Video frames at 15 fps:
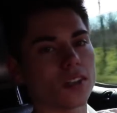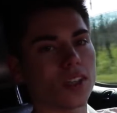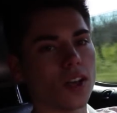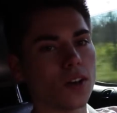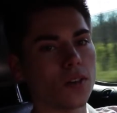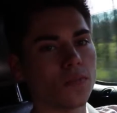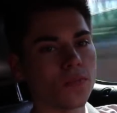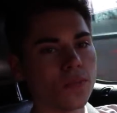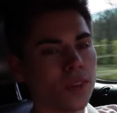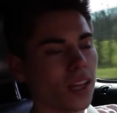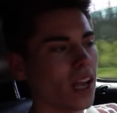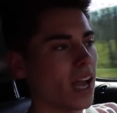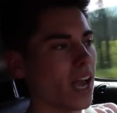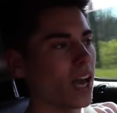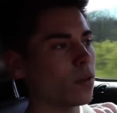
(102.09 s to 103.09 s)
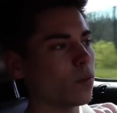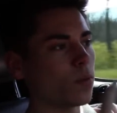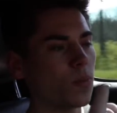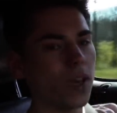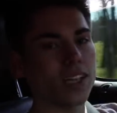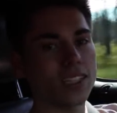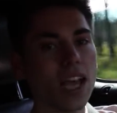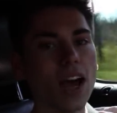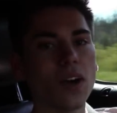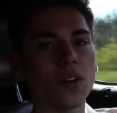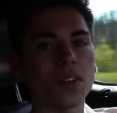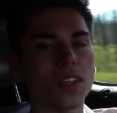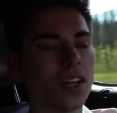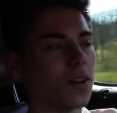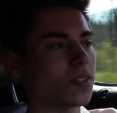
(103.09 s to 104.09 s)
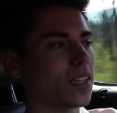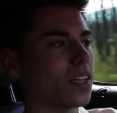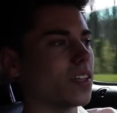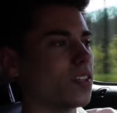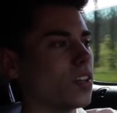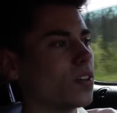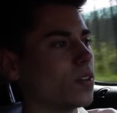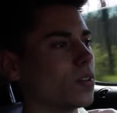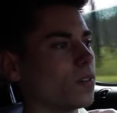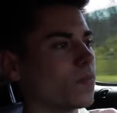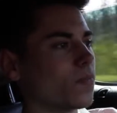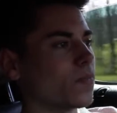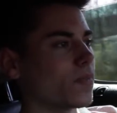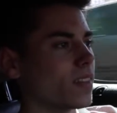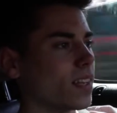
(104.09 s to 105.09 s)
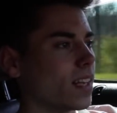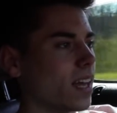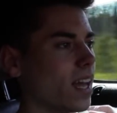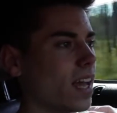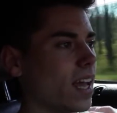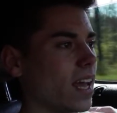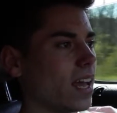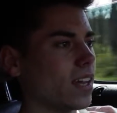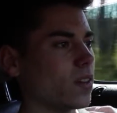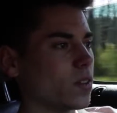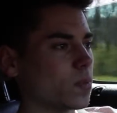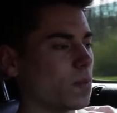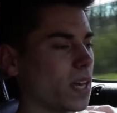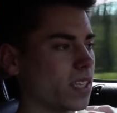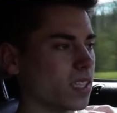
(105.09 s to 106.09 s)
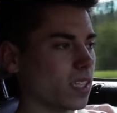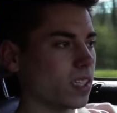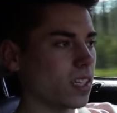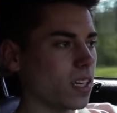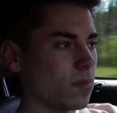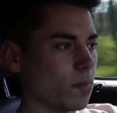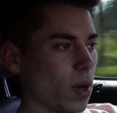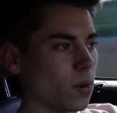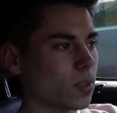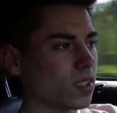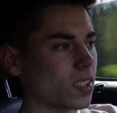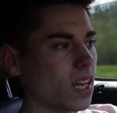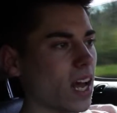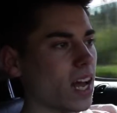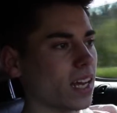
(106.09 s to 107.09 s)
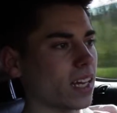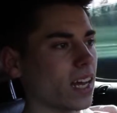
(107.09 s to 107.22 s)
So I had one picked out that I was gonna do, and it was basically bone stock.